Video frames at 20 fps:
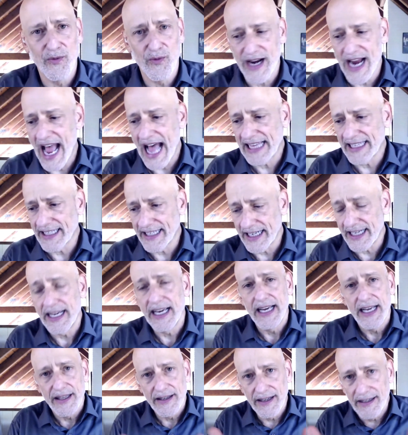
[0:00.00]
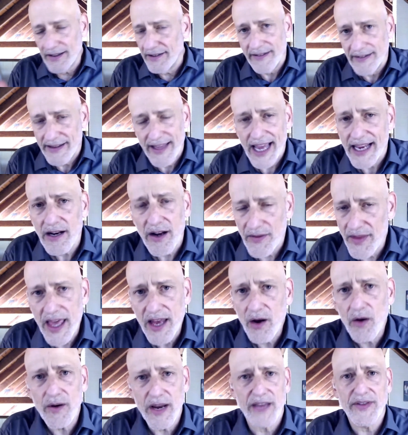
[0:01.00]
reality, they
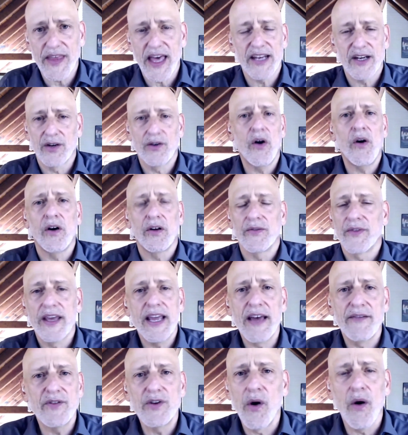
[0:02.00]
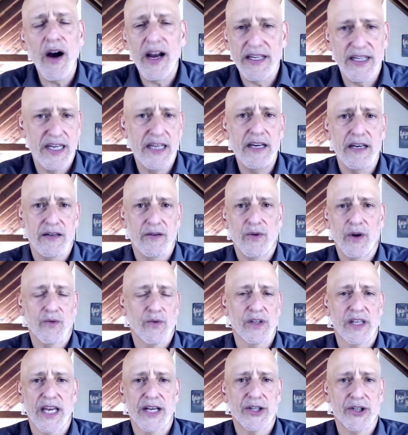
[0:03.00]
don't get that at all. They have no idea what
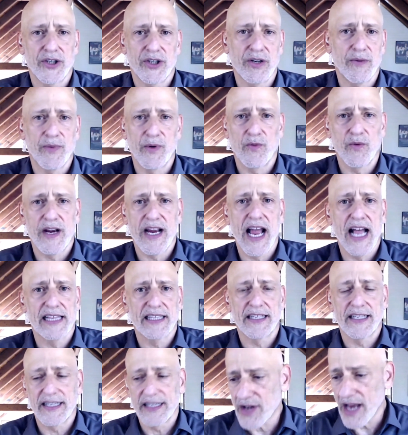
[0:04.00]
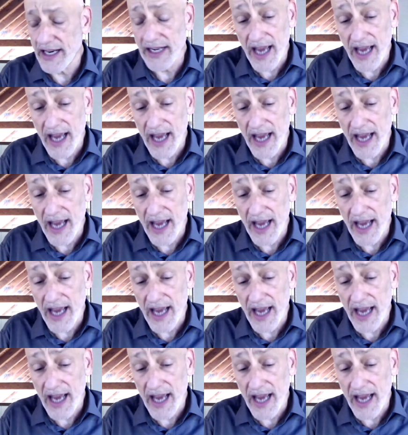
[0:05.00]
relationship and reality is.